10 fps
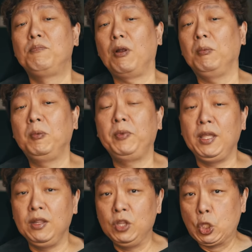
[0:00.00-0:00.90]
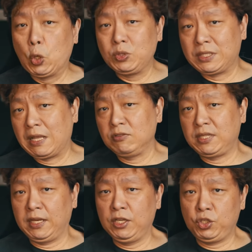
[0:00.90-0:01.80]
probably no sound
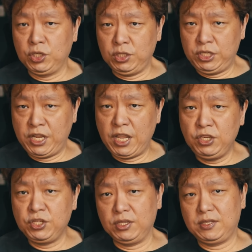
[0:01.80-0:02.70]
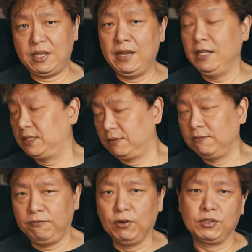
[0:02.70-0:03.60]
signature changes, at least
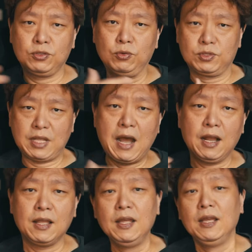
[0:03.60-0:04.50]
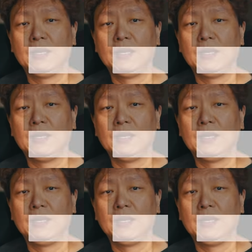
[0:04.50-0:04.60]
for the Sonos Arc.